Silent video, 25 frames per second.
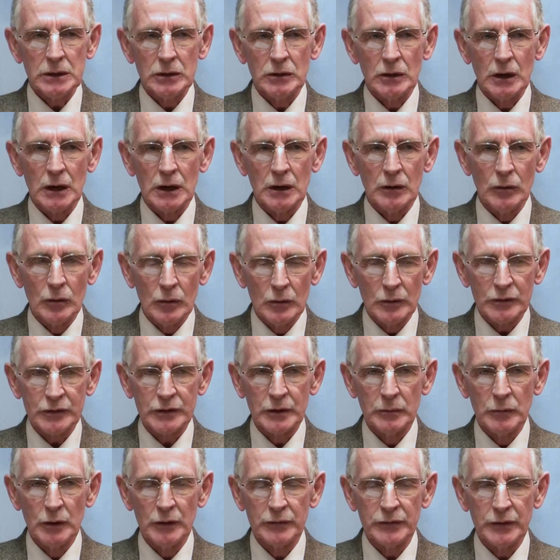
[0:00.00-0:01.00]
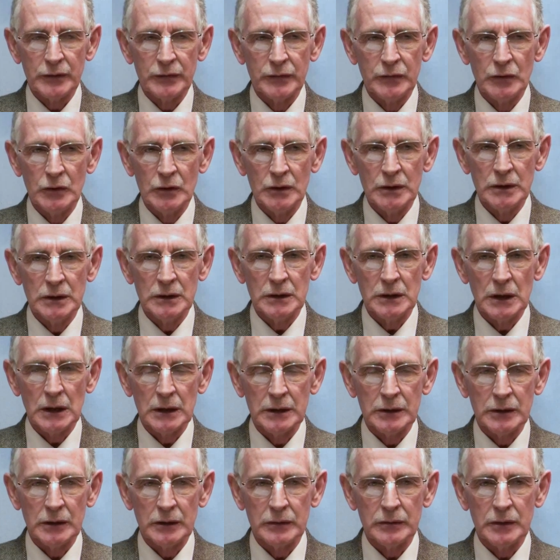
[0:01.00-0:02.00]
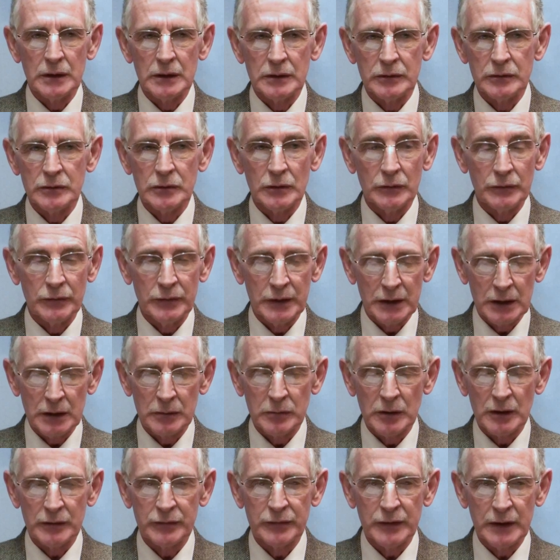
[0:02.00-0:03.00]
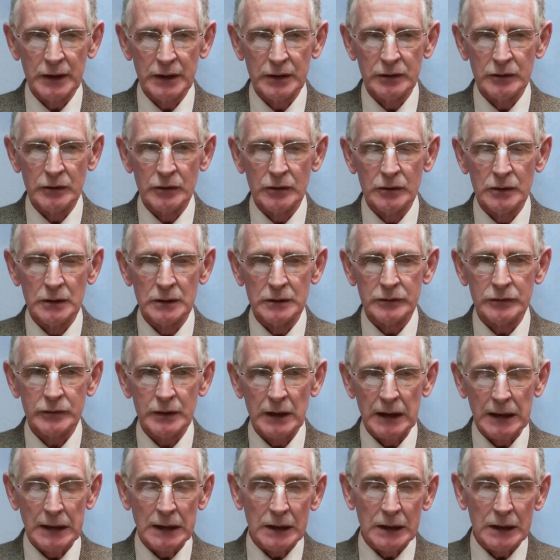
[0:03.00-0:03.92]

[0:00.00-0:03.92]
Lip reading: I always come off the phone, and invariably I find out that